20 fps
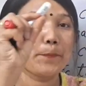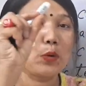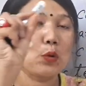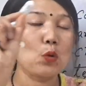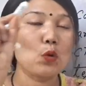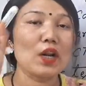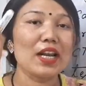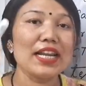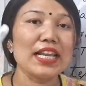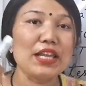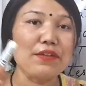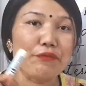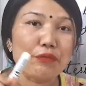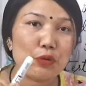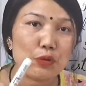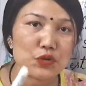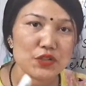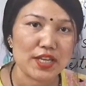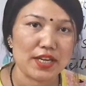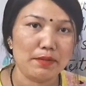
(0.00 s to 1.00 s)
pleural
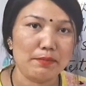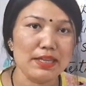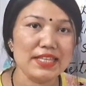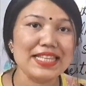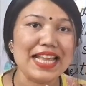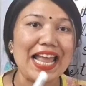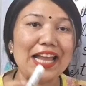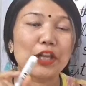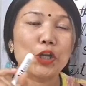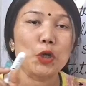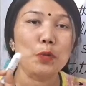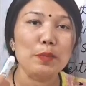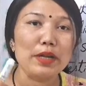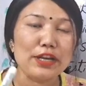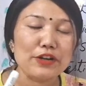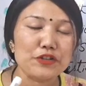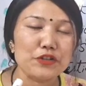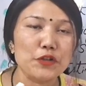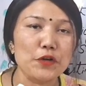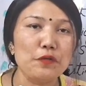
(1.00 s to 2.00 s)
effusion, means
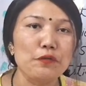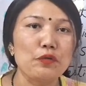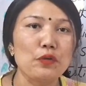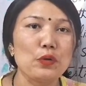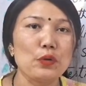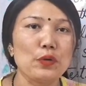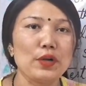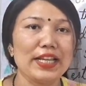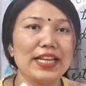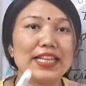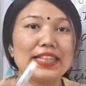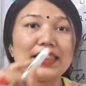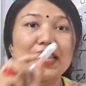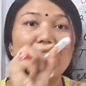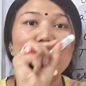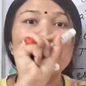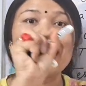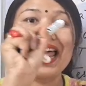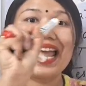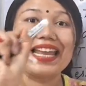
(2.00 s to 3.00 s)
accumulation of fluid in
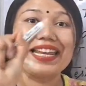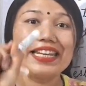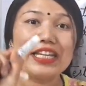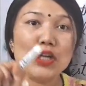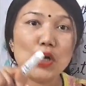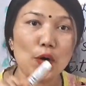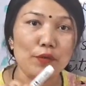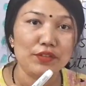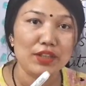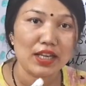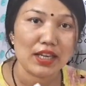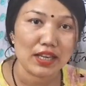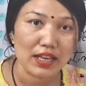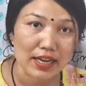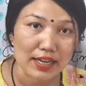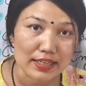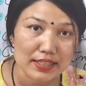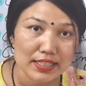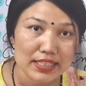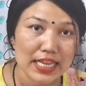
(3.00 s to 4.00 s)
the lining of the
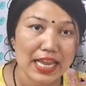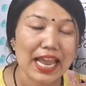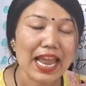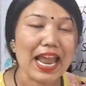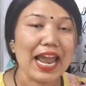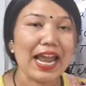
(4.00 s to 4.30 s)
lungs,